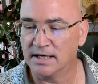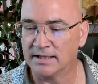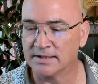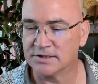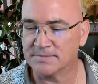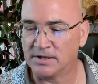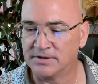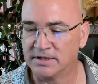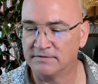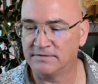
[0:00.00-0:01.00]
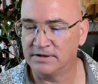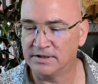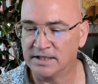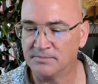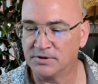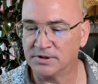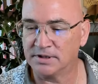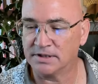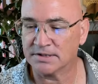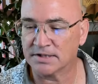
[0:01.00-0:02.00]
I just bought the Infinity and put it
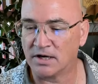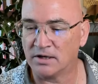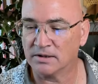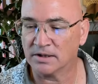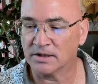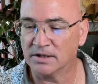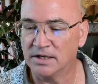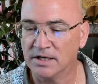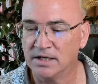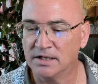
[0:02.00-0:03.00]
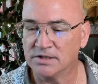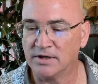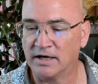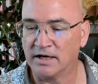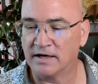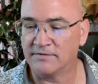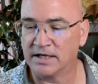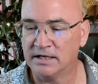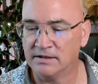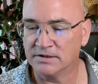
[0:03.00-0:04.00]
on his collar. Do you have
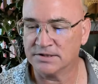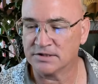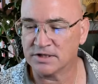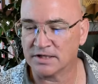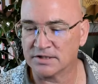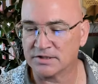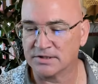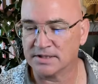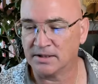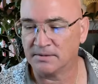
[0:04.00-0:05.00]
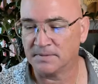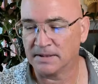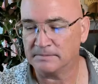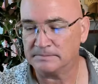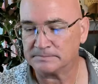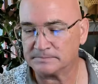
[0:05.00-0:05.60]
any other suggestions to help him?